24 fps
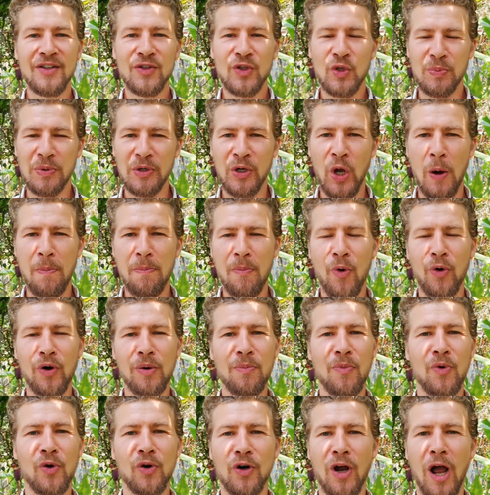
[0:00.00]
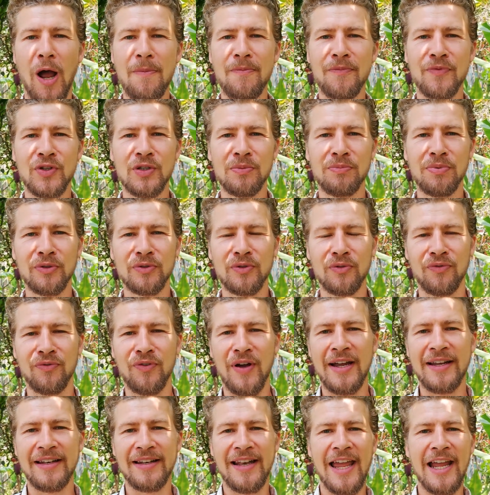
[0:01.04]
become more and more comfortable, to
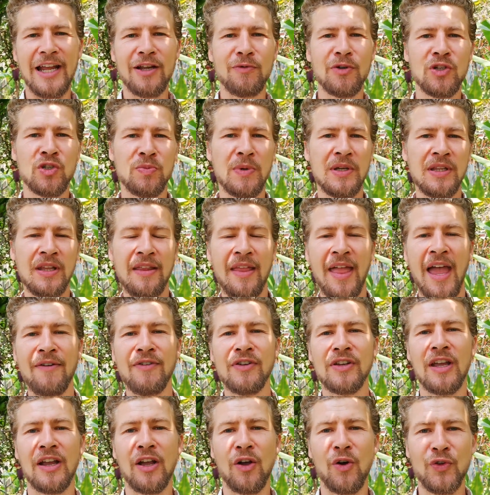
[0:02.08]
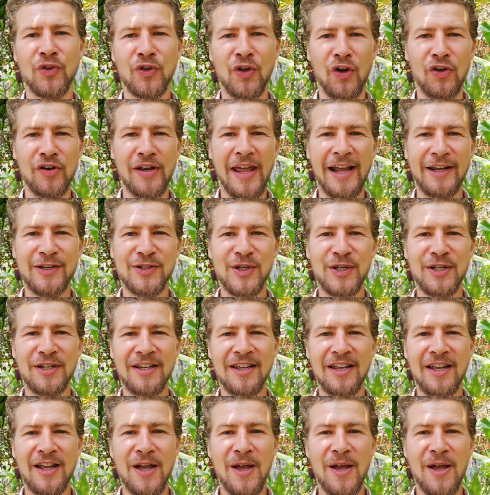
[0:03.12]
find language with and having a good connection.